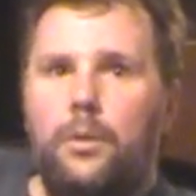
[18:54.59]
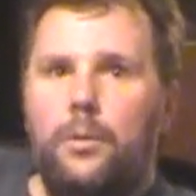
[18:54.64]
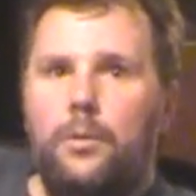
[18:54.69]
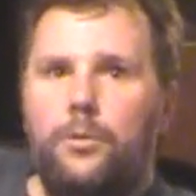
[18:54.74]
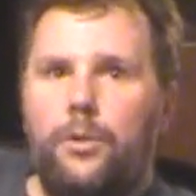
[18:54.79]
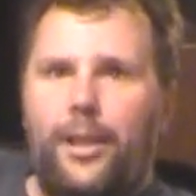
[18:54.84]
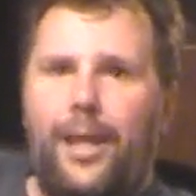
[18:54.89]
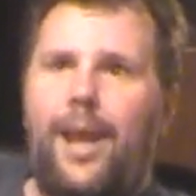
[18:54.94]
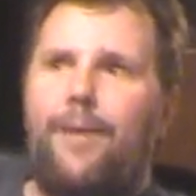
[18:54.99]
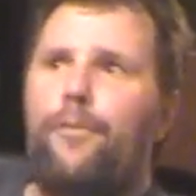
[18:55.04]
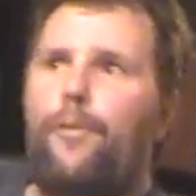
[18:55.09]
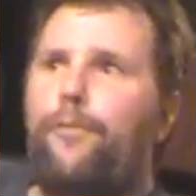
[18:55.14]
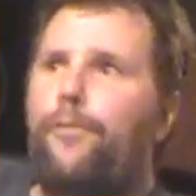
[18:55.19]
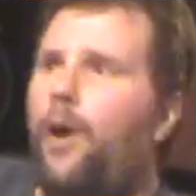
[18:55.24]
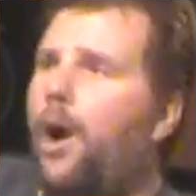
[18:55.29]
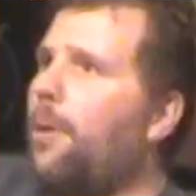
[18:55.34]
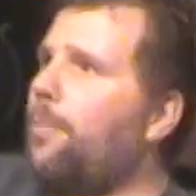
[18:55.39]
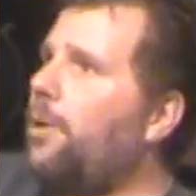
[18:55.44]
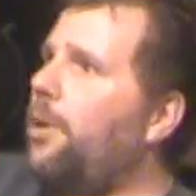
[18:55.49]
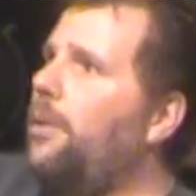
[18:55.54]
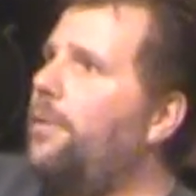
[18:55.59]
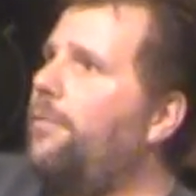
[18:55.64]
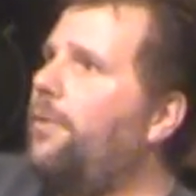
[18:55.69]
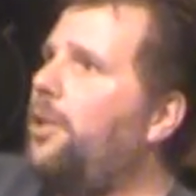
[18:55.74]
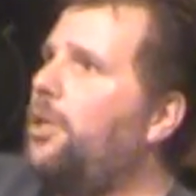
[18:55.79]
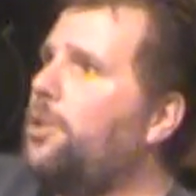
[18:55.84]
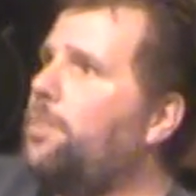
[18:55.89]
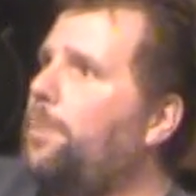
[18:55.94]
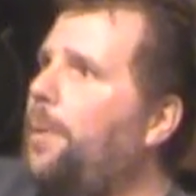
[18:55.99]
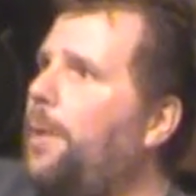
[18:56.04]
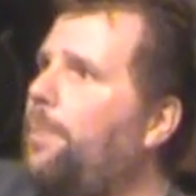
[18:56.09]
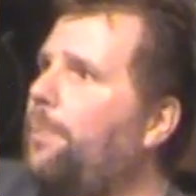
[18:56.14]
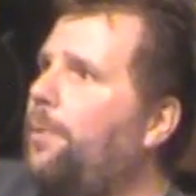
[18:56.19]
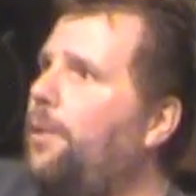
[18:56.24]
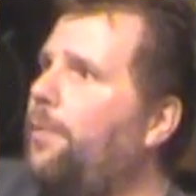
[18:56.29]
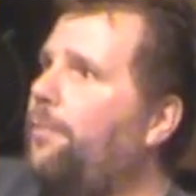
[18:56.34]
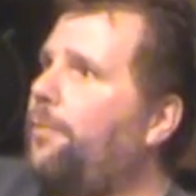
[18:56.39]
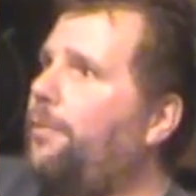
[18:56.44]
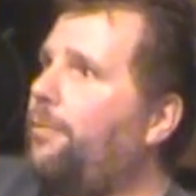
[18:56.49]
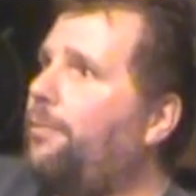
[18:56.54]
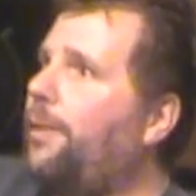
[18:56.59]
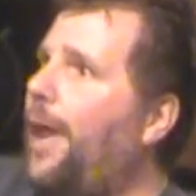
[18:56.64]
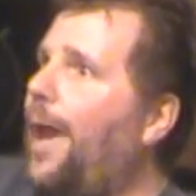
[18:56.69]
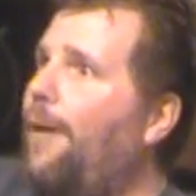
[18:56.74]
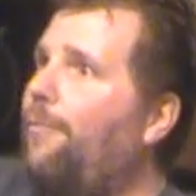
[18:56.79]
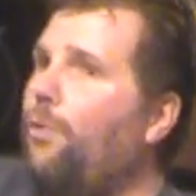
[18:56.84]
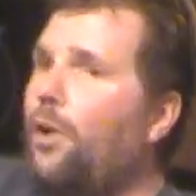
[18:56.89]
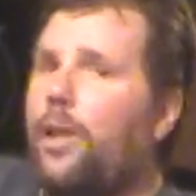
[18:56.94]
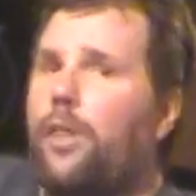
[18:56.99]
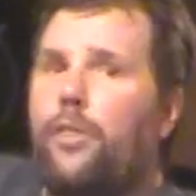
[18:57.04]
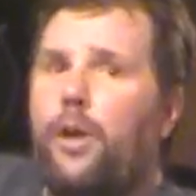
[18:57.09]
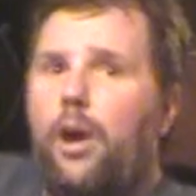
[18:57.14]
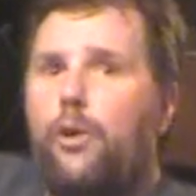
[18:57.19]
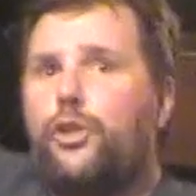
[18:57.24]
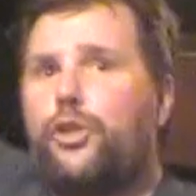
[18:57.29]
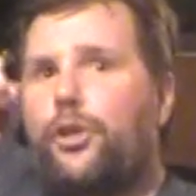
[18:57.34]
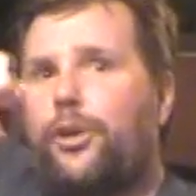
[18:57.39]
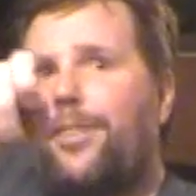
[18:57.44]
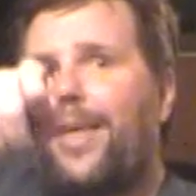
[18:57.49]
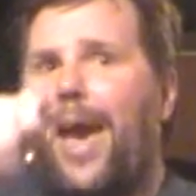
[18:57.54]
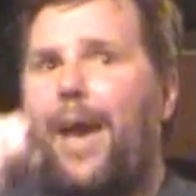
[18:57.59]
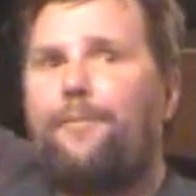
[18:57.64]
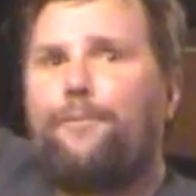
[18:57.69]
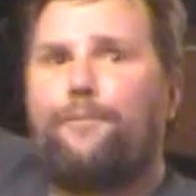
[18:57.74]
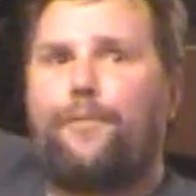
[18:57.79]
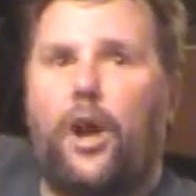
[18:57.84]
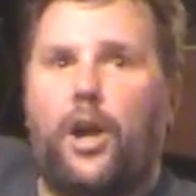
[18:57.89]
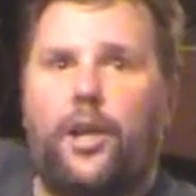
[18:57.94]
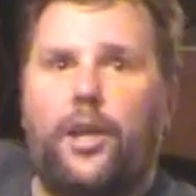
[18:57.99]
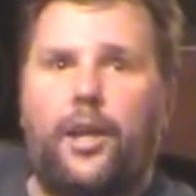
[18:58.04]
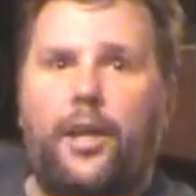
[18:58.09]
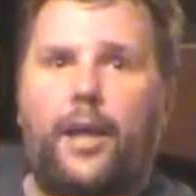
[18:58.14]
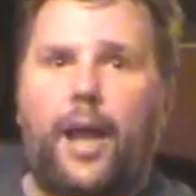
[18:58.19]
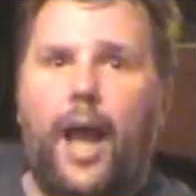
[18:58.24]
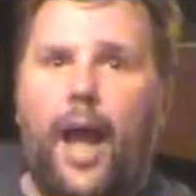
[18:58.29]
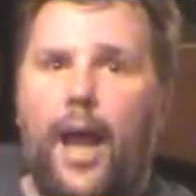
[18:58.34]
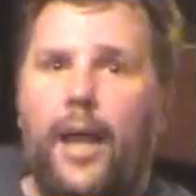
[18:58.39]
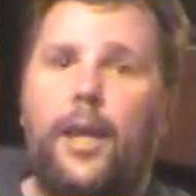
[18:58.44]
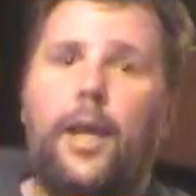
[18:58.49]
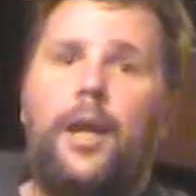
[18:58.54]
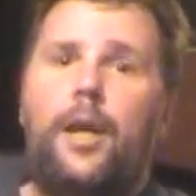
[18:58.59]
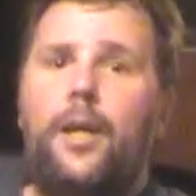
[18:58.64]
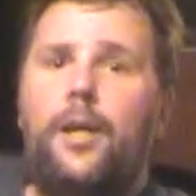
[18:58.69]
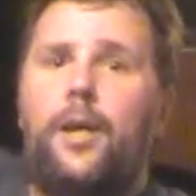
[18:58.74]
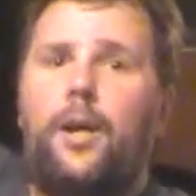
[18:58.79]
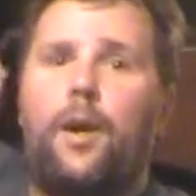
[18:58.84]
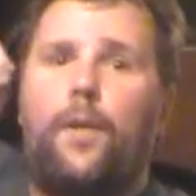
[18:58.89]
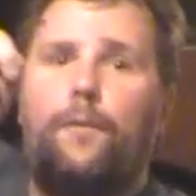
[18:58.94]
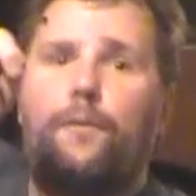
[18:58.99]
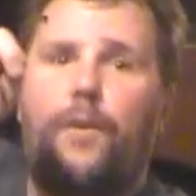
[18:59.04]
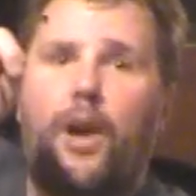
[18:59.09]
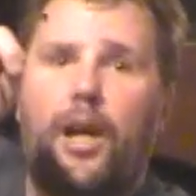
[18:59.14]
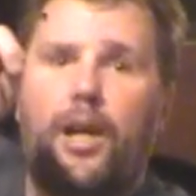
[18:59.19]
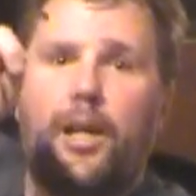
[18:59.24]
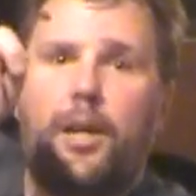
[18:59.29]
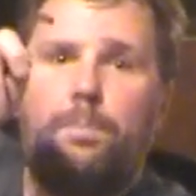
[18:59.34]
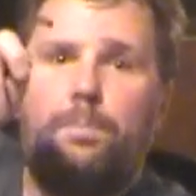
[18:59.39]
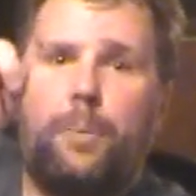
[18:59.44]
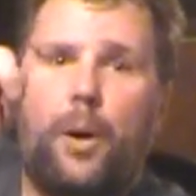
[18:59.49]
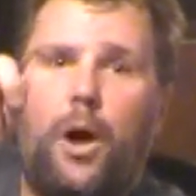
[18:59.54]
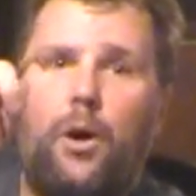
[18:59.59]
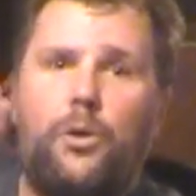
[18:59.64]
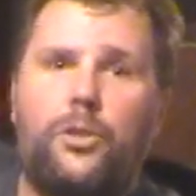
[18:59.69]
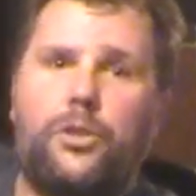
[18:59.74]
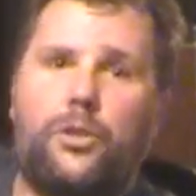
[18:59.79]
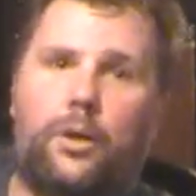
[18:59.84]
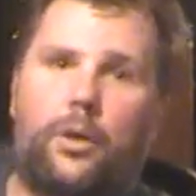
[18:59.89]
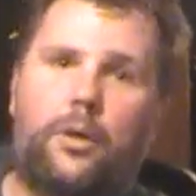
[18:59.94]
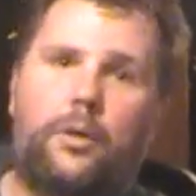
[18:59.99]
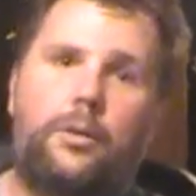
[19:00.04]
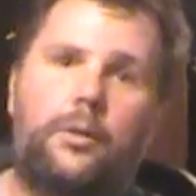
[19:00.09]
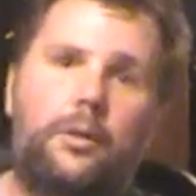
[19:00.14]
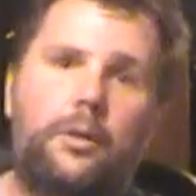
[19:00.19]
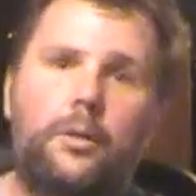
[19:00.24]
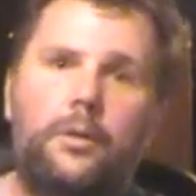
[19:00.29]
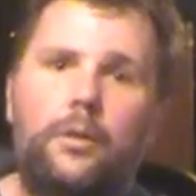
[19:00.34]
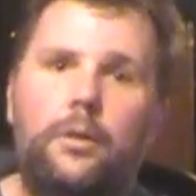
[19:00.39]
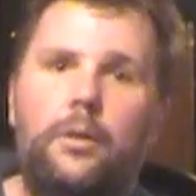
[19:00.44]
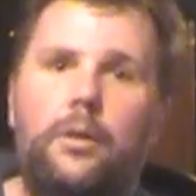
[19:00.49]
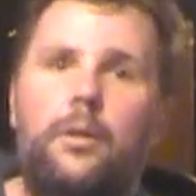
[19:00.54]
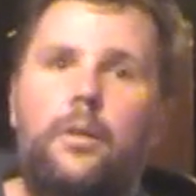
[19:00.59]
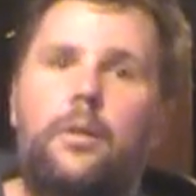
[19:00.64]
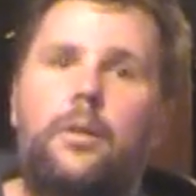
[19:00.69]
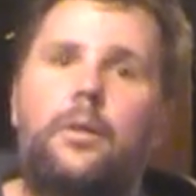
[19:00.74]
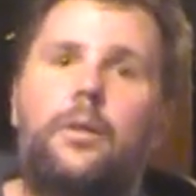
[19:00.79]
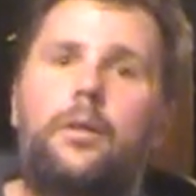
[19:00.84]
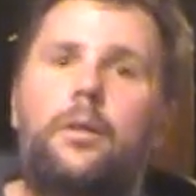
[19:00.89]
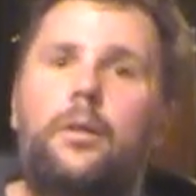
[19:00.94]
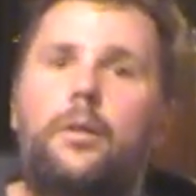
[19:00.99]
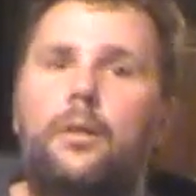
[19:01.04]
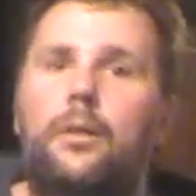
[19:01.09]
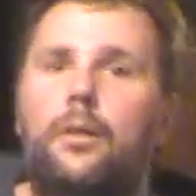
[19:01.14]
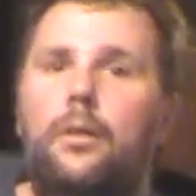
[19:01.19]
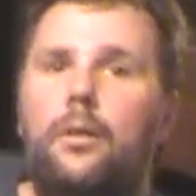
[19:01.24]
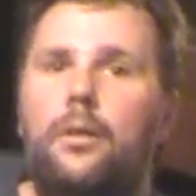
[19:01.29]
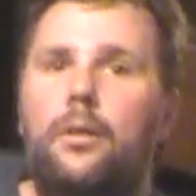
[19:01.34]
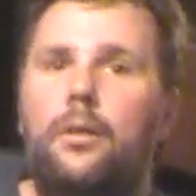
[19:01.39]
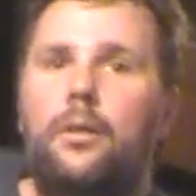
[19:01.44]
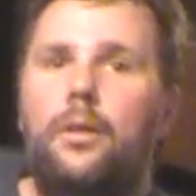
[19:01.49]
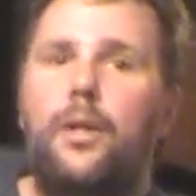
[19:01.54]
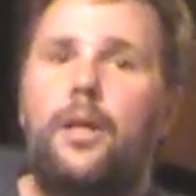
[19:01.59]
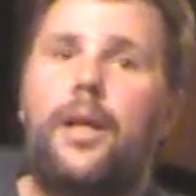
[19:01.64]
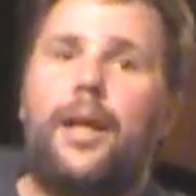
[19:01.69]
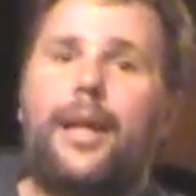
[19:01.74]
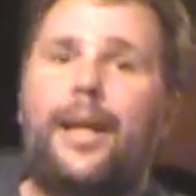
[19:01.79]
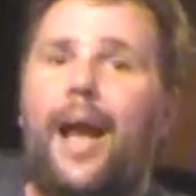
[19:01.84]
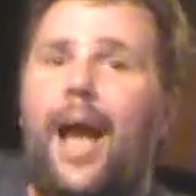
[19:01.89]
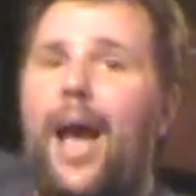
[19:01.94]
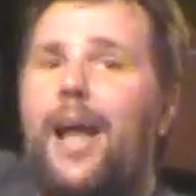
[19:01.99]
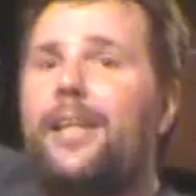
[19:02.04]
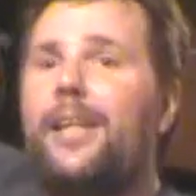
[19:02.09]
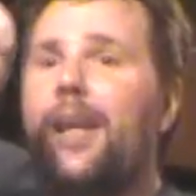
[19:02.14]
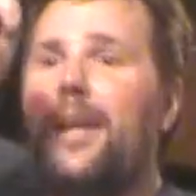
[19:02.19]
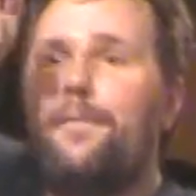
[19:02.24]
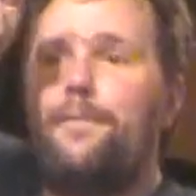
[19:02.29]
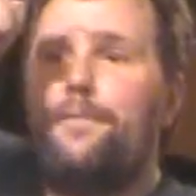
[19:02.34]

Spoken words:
Do they have a farmer in the Village People? If they have one of those, you're that fucking guy. You're a fucking poser. You're the goddamn